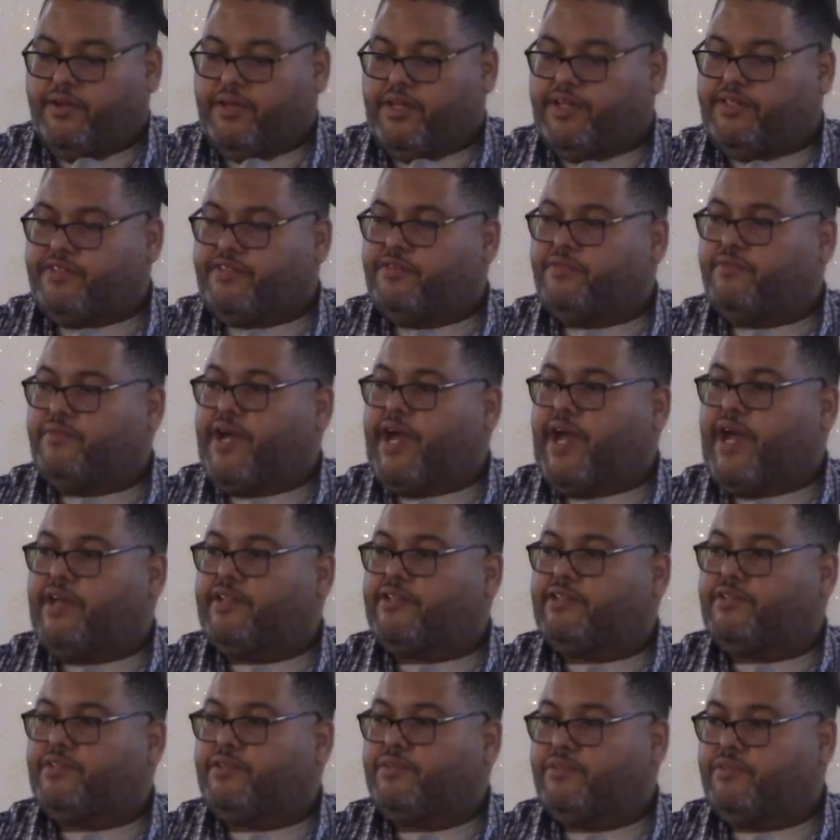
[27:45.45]
It's
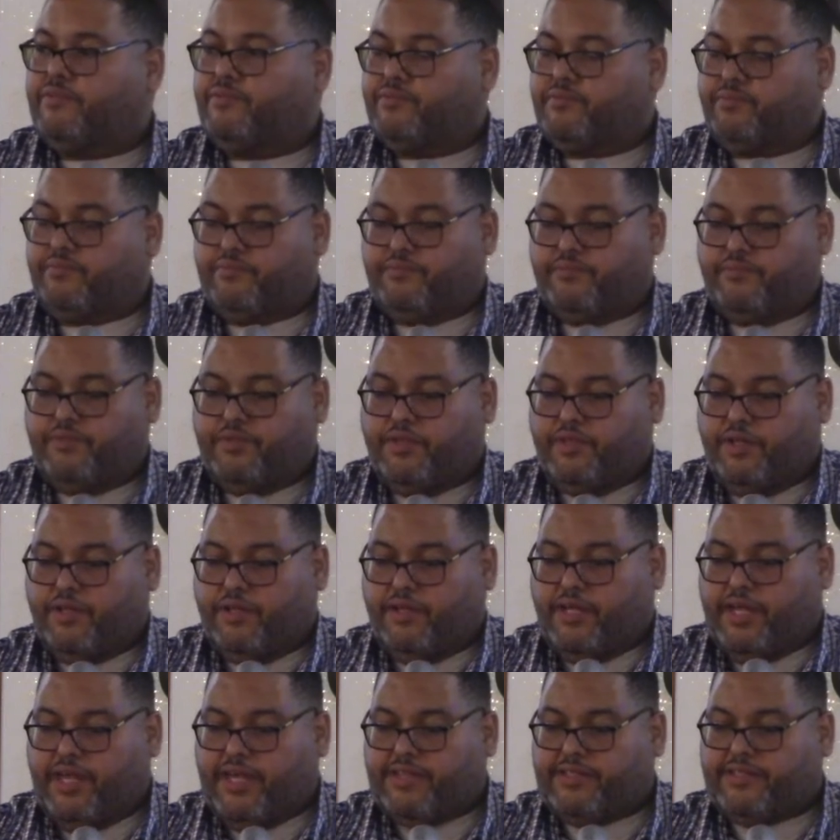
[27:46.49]
irrational,
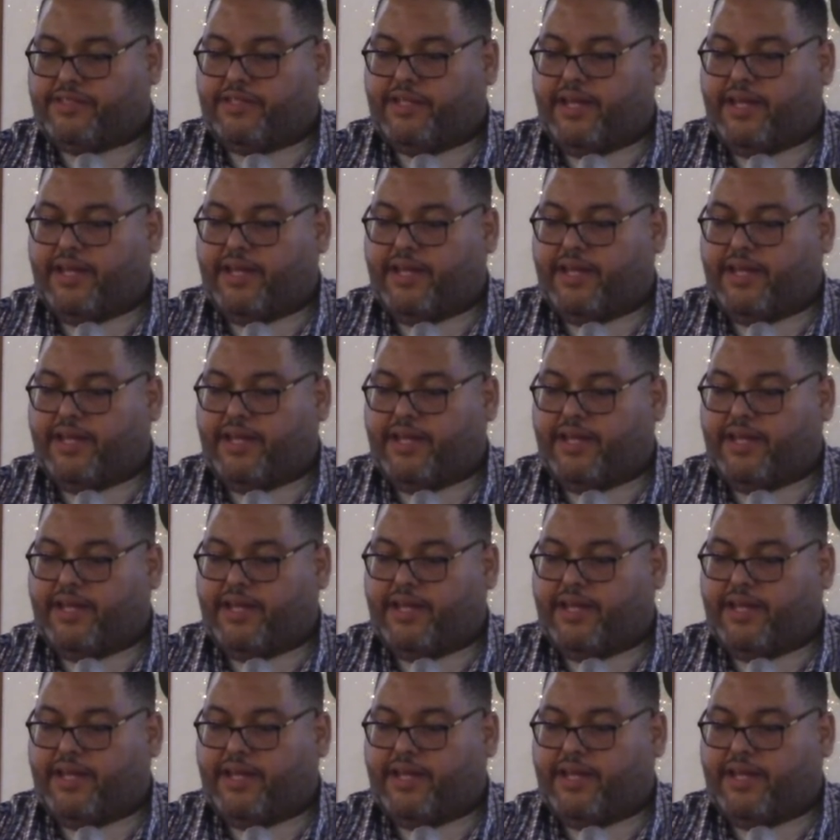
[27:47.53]
it's